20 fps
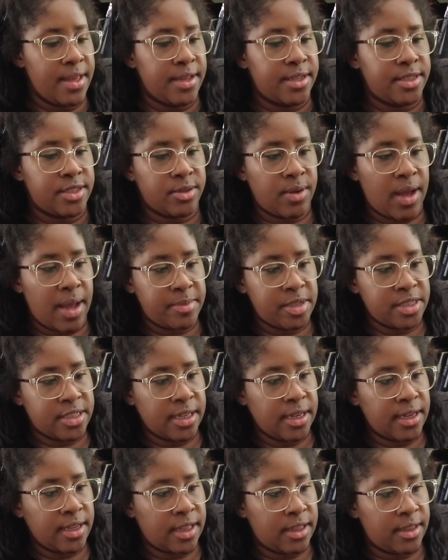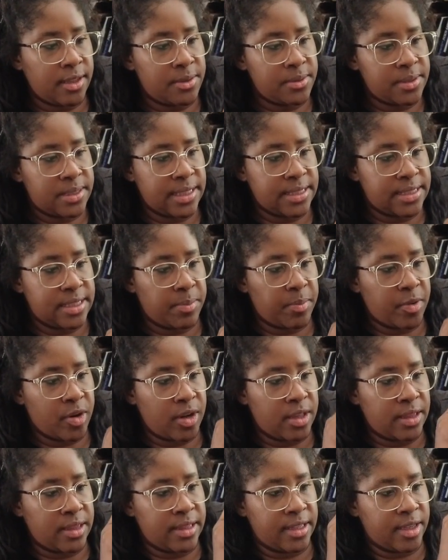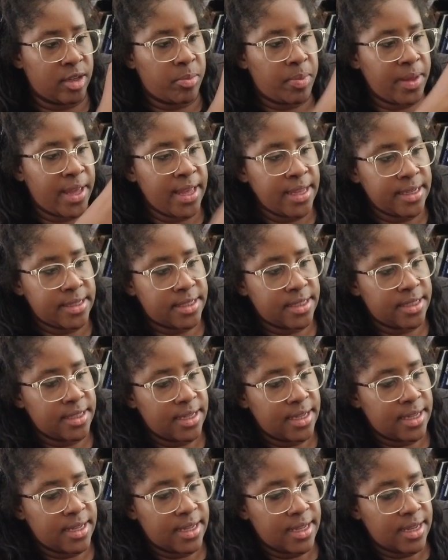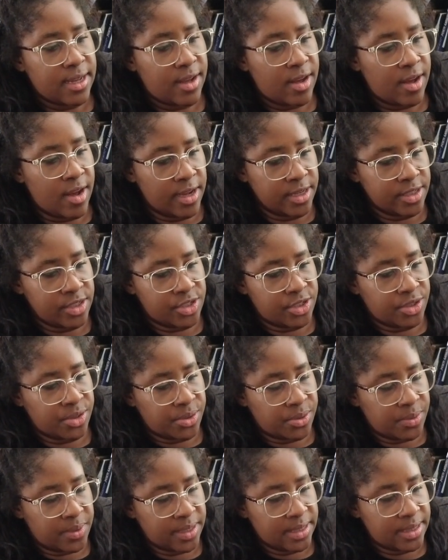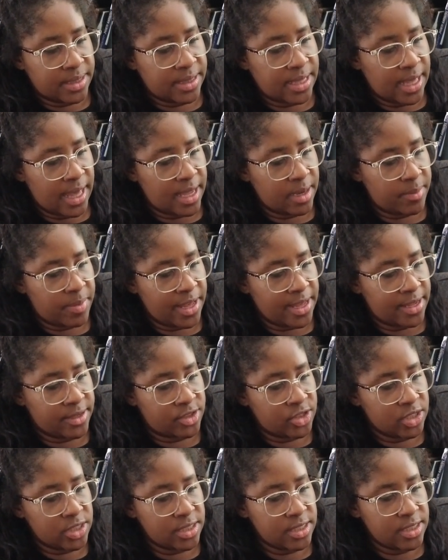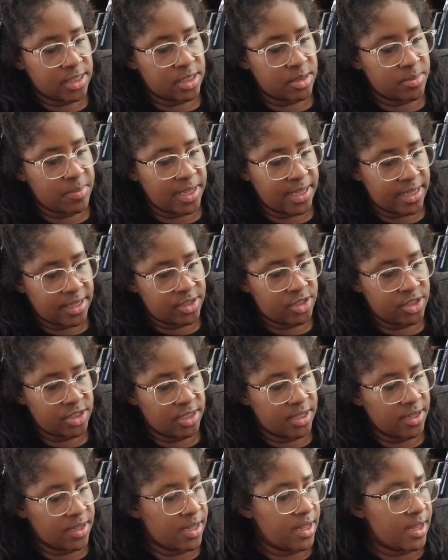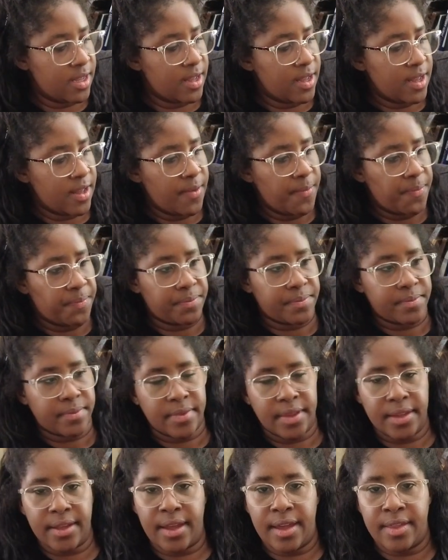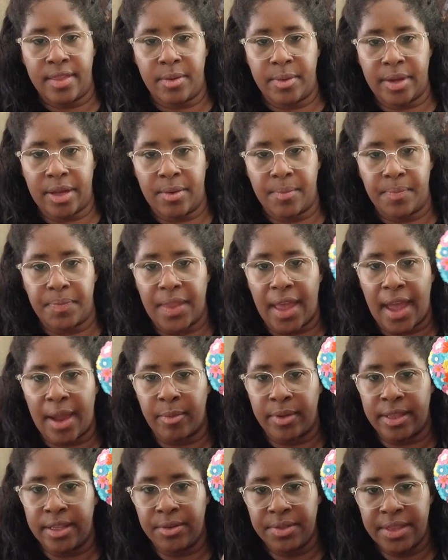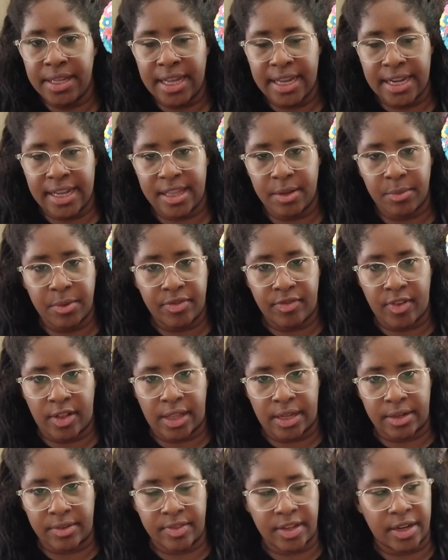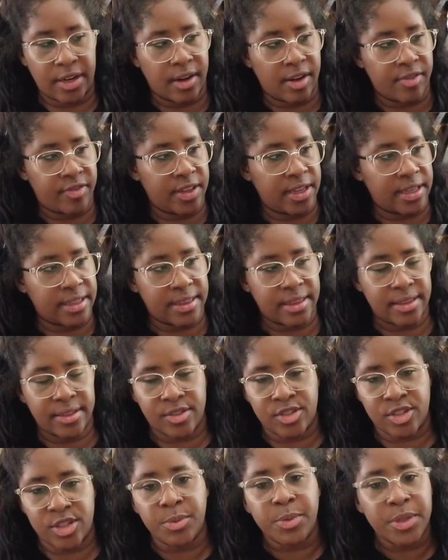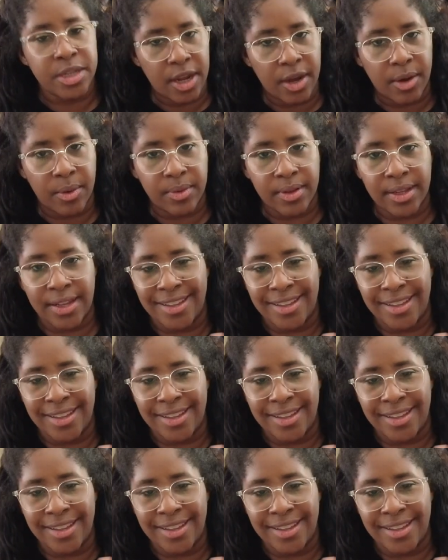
So I'm just going to close the zipper a little bit onto the headband, just a smidge. And there we go. I really don't think anything would fall out of there. I feel like she would know.